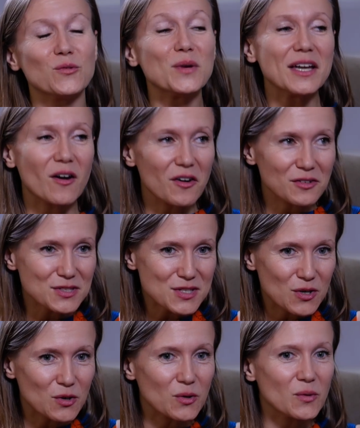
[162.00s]
We
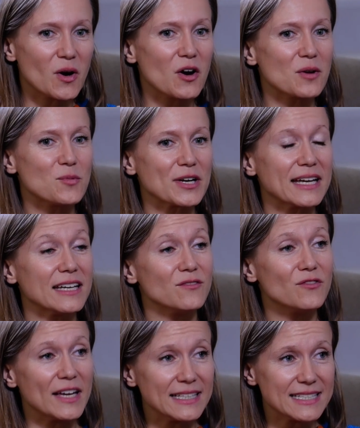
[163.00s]
also are bringing
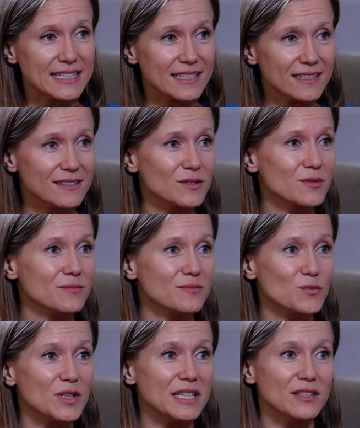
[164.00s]
in Fenty.
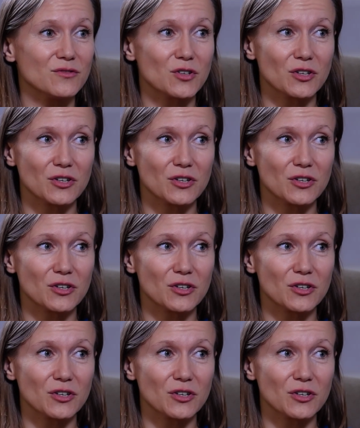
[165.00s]
We've